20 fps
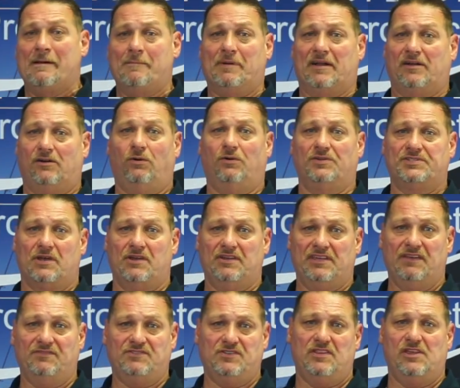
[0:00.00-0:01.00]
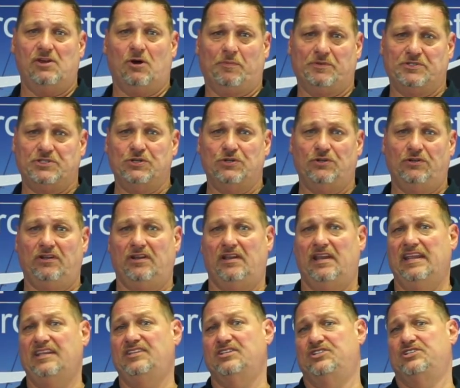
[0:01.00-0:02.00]
But it also gives you the
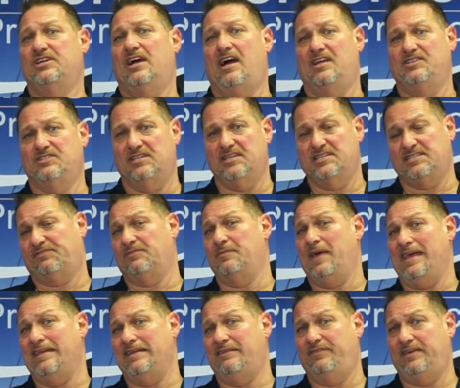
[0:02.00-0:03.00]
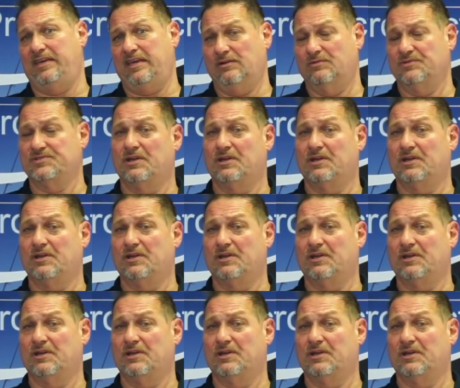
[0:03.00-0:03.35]
opportunity to charge this from any vehicle.